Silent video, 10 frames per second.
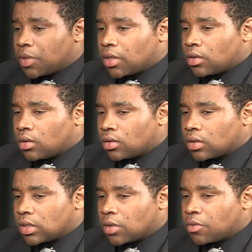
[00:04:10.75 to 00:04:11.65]
me
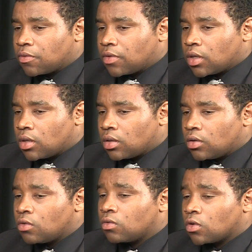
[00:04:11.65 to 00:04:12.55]
some of the
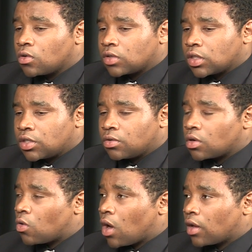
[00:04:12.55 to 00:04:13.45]
new roles that you
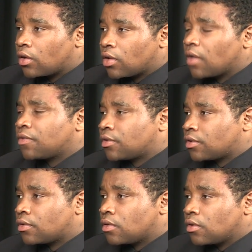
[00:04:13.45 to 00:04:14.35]
acquired
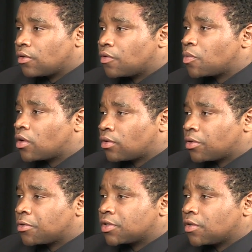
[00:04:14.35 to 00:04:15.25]
after your football career was